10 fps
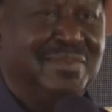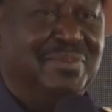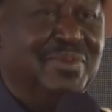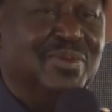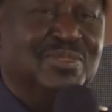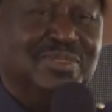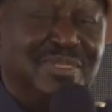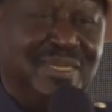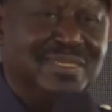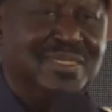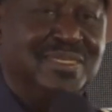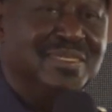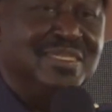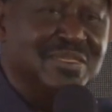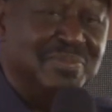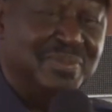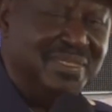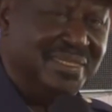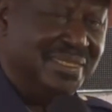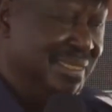because of that discipline.